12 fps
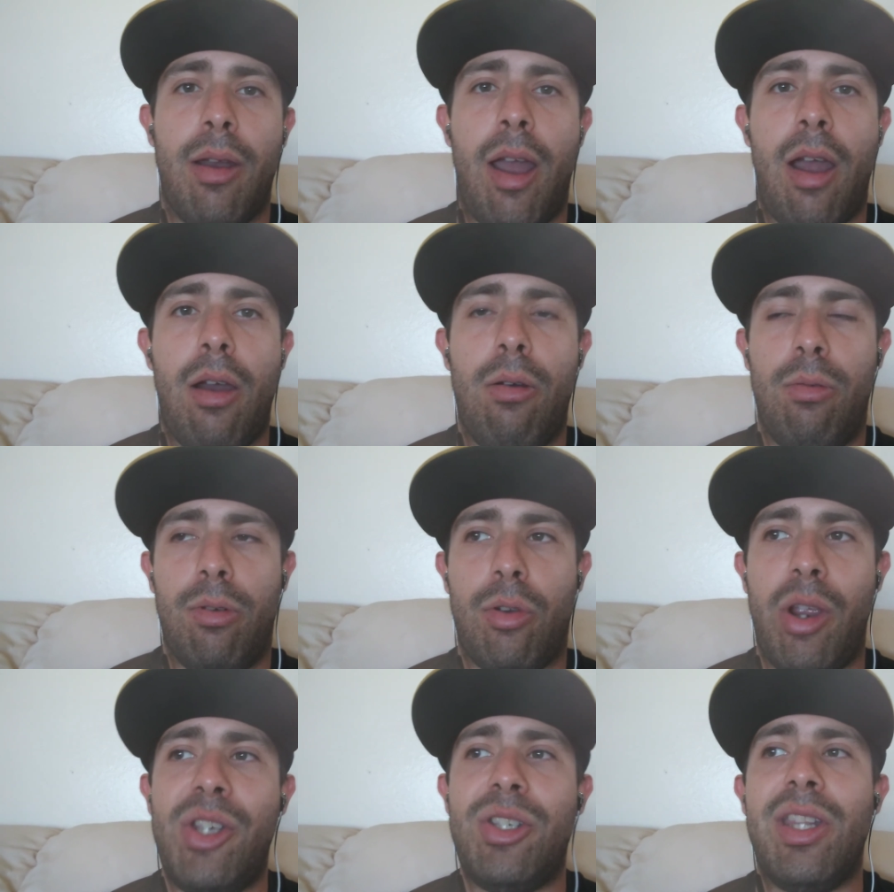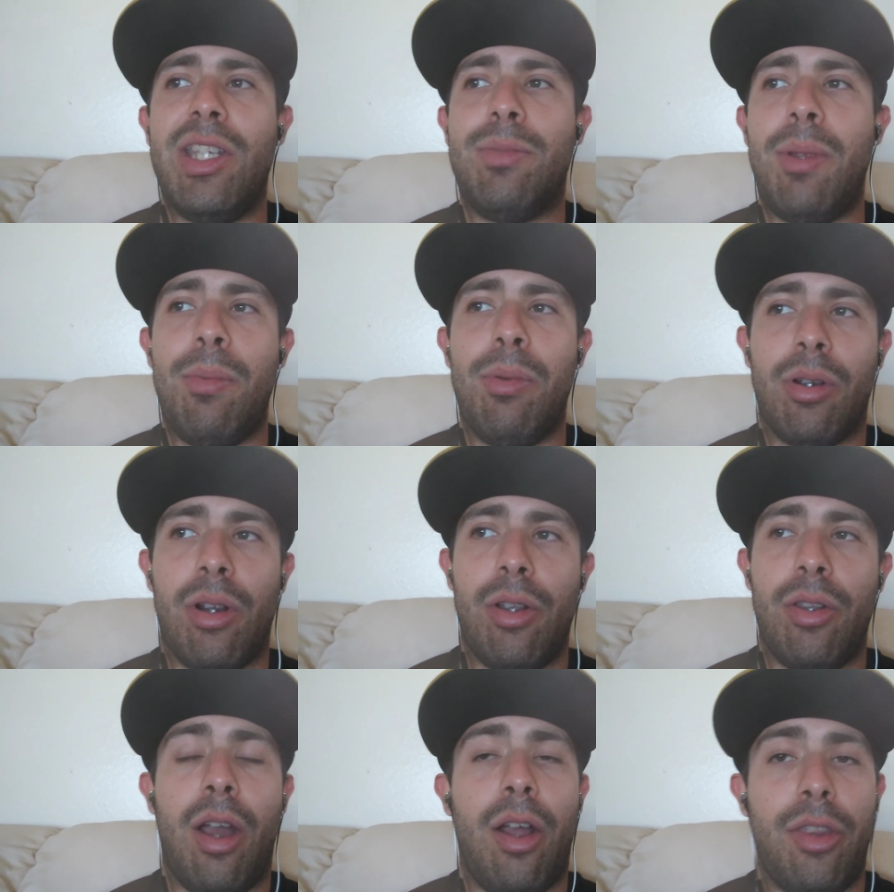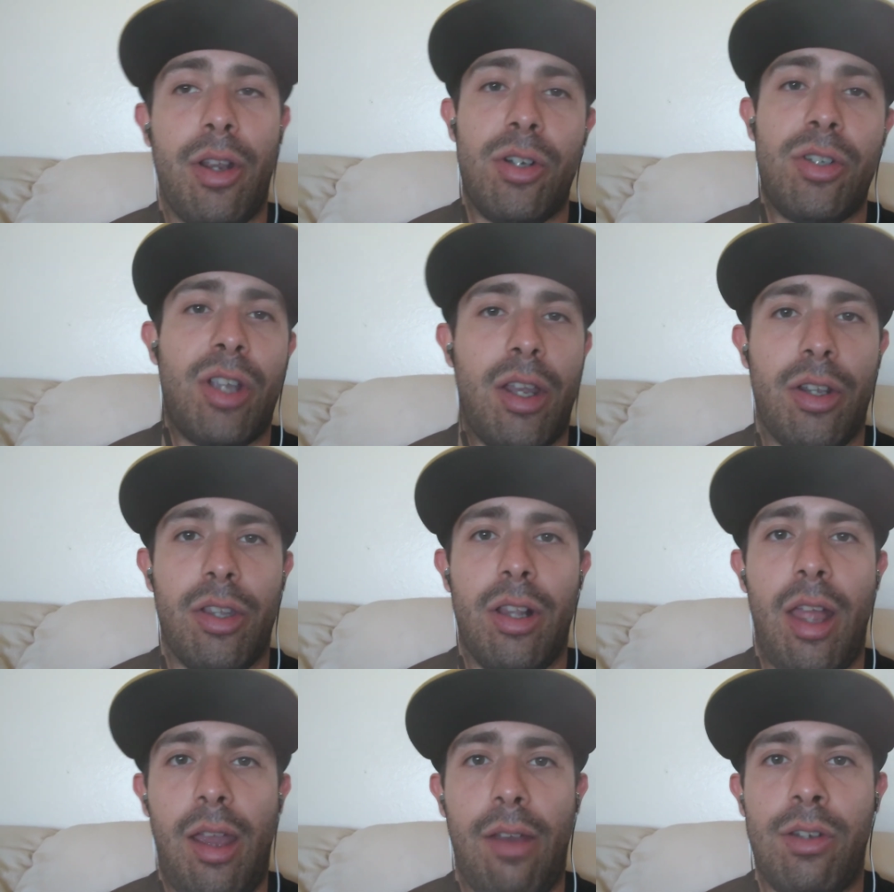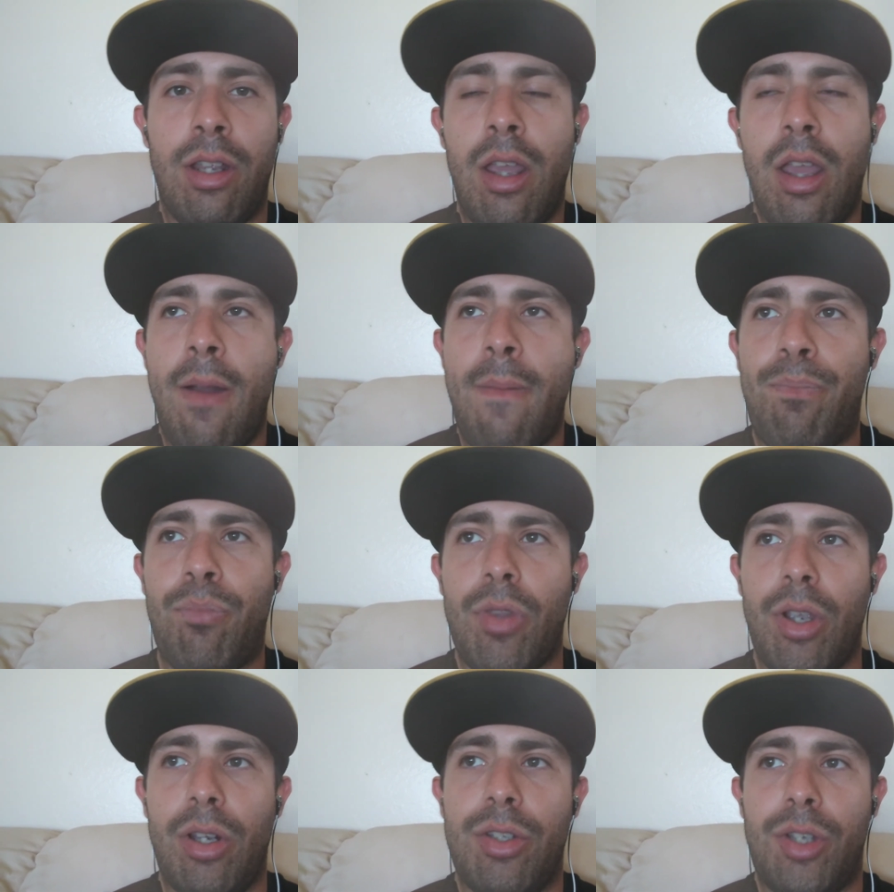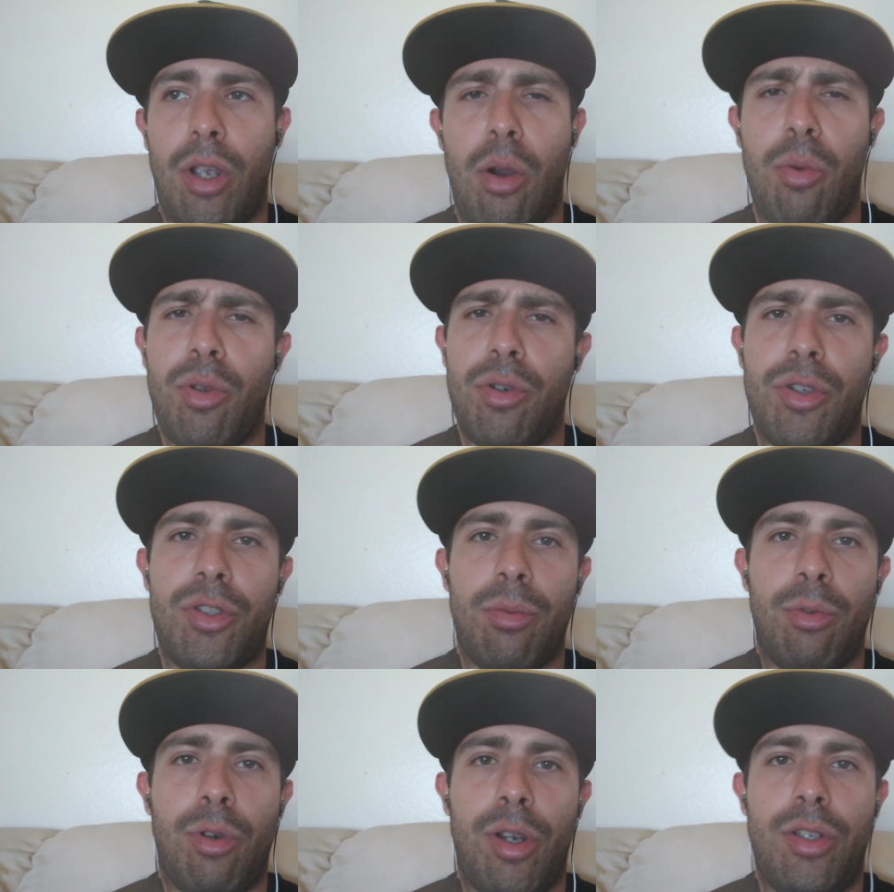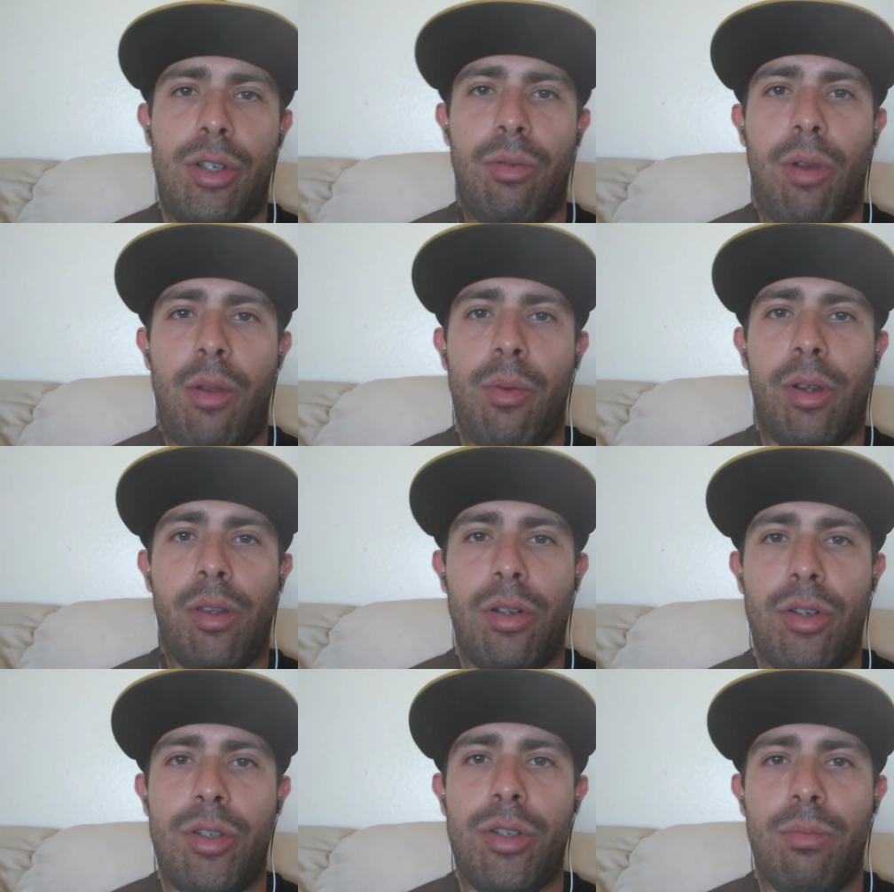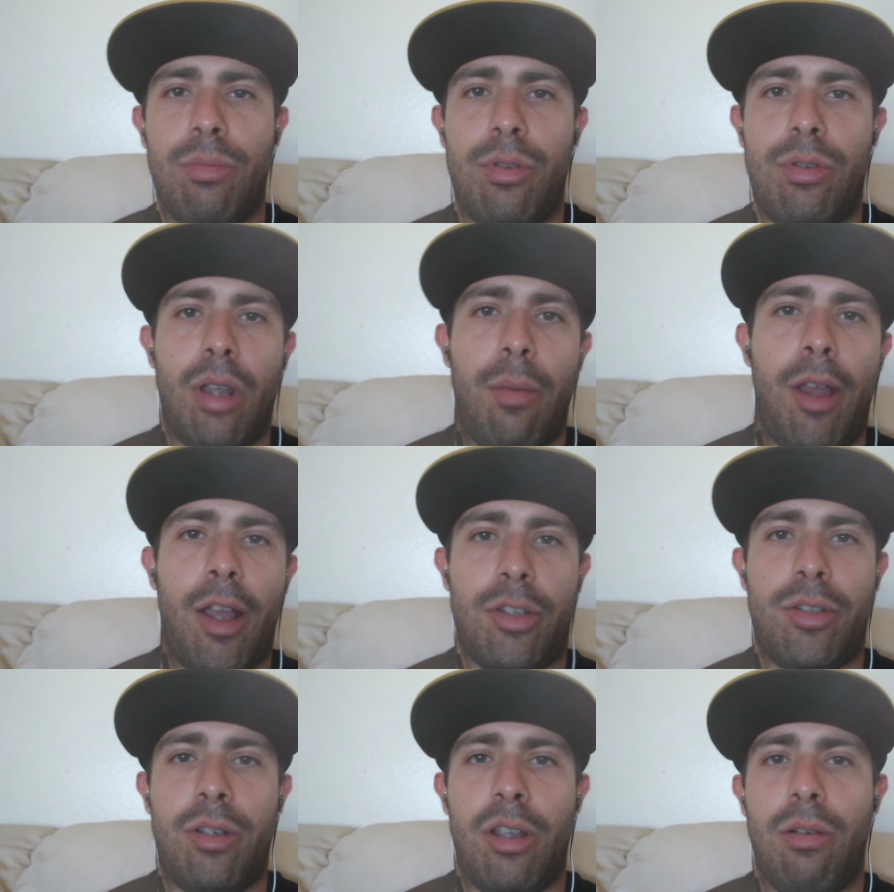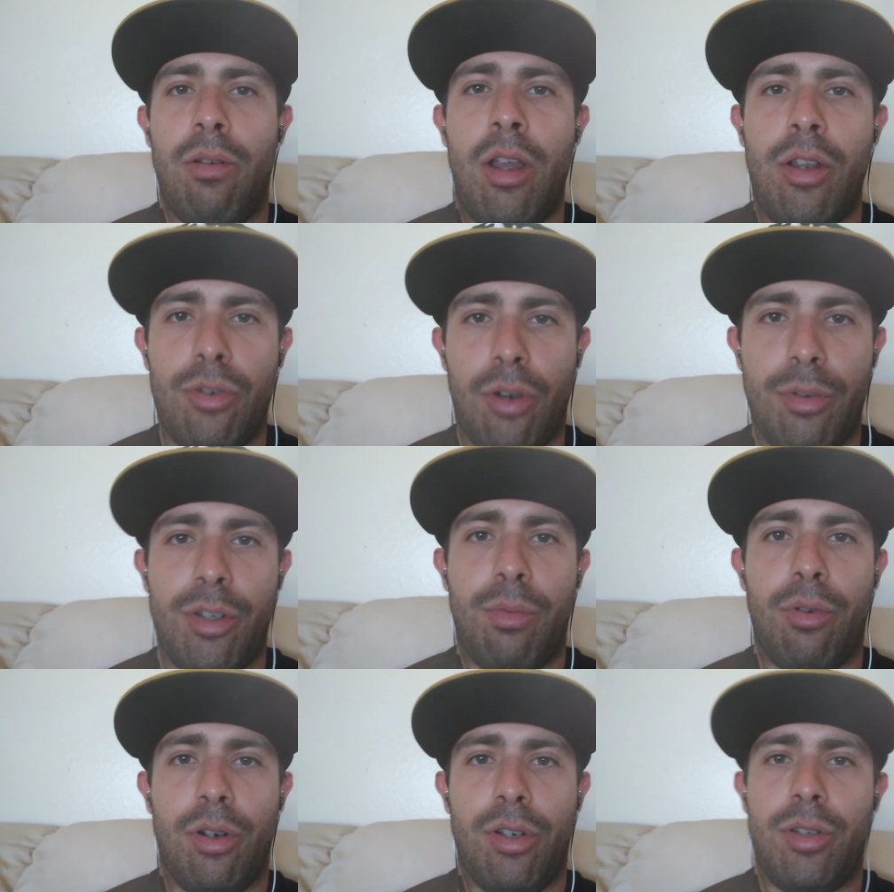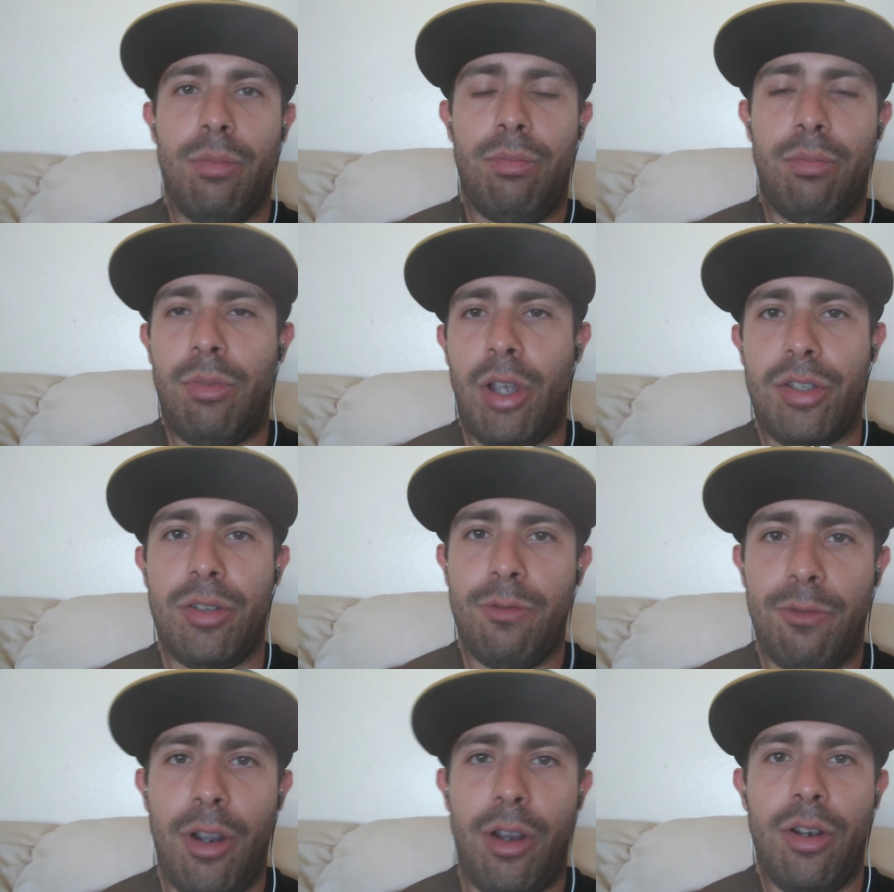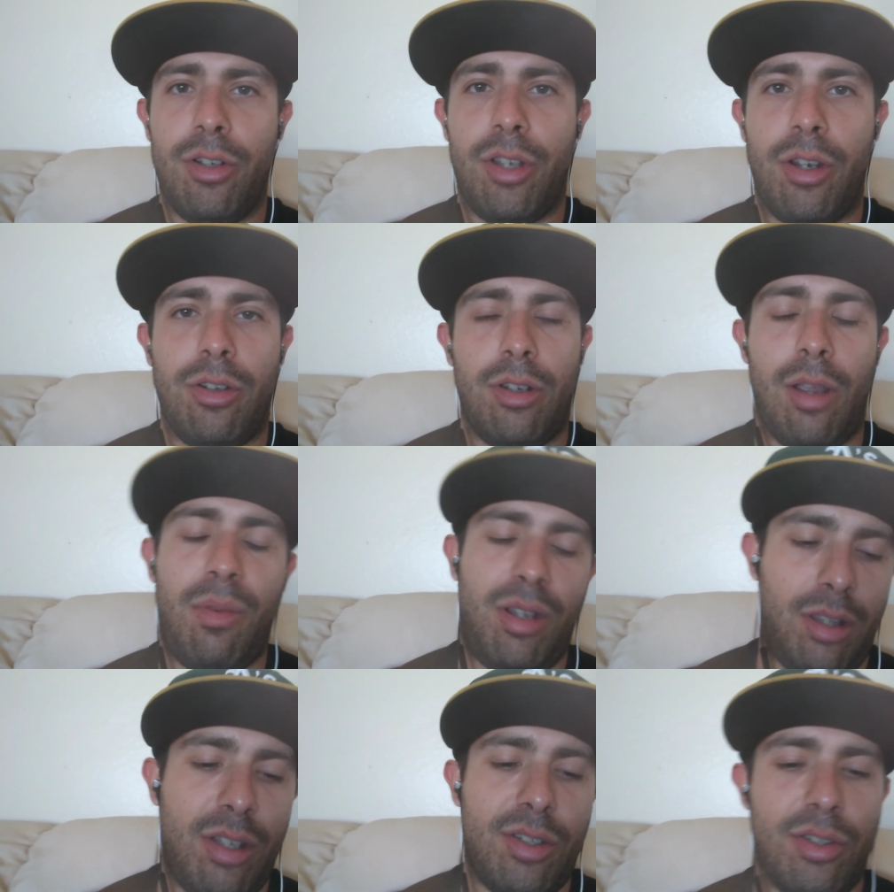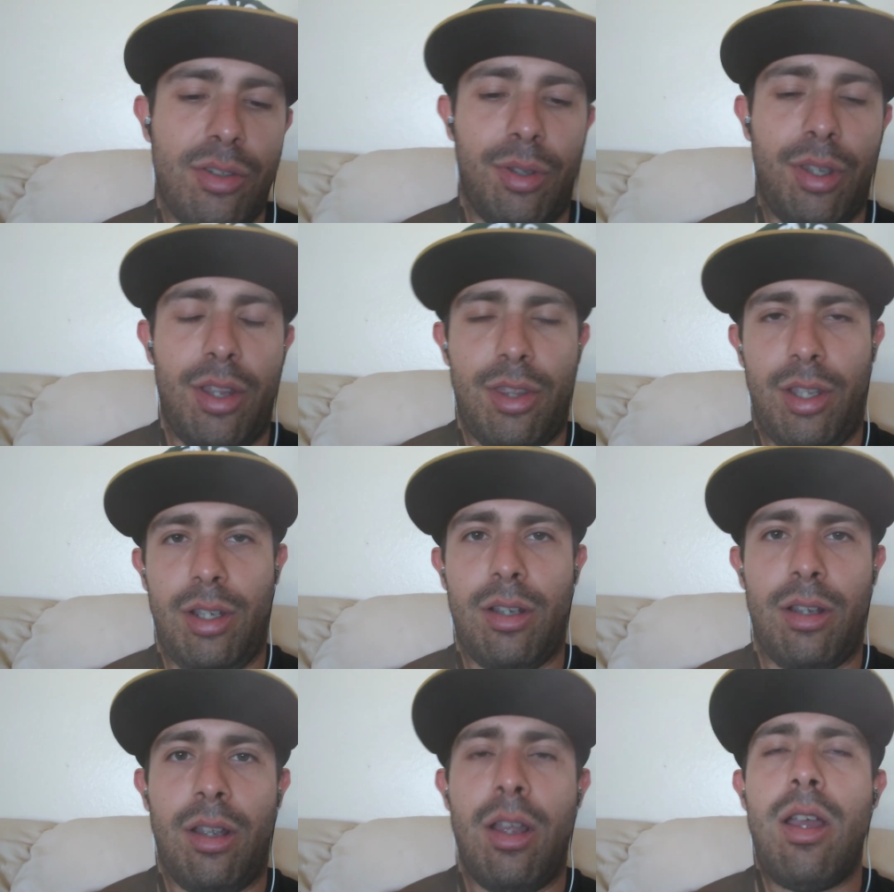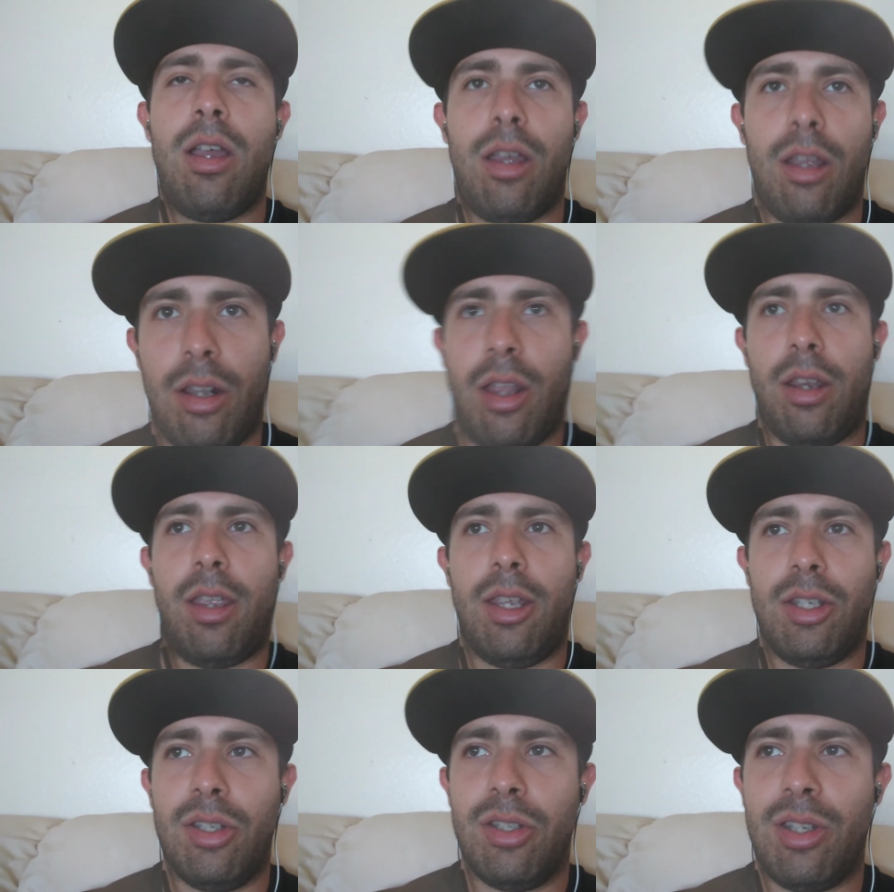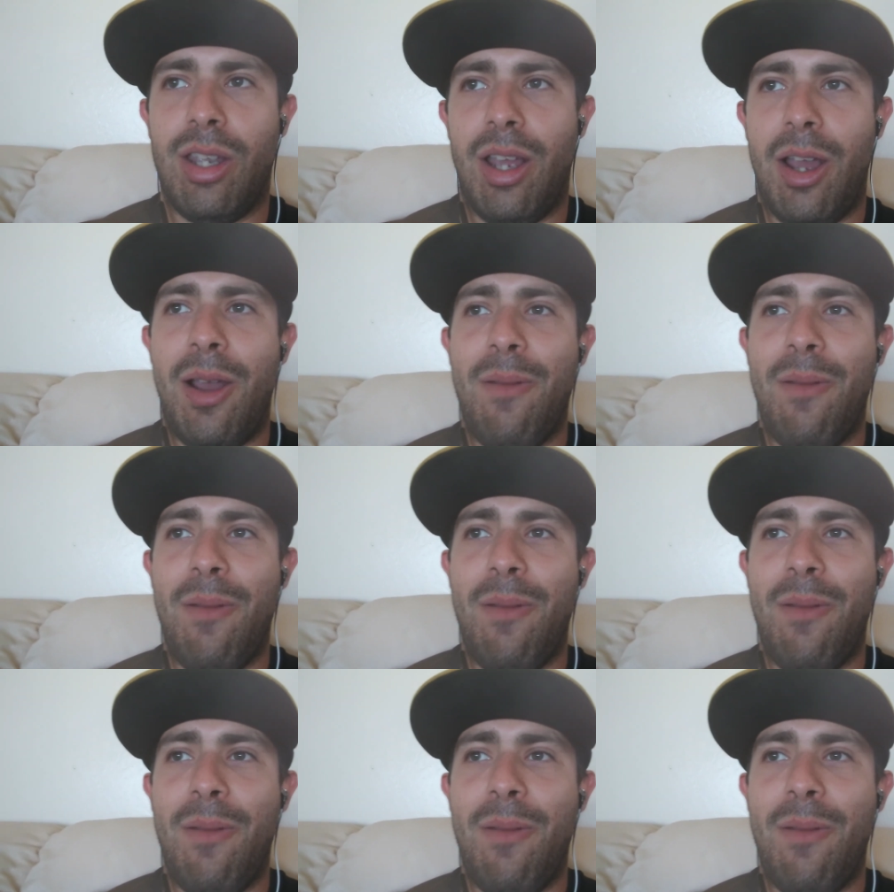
how crazy these people are on, on their side on the left. They're going to say, "Oh, they're just some crazy right winger. They're just some dumbass, you know, Trump supporter, some cousin fucker." Essentially, I mean, this is what they think in a lot of cases. Um,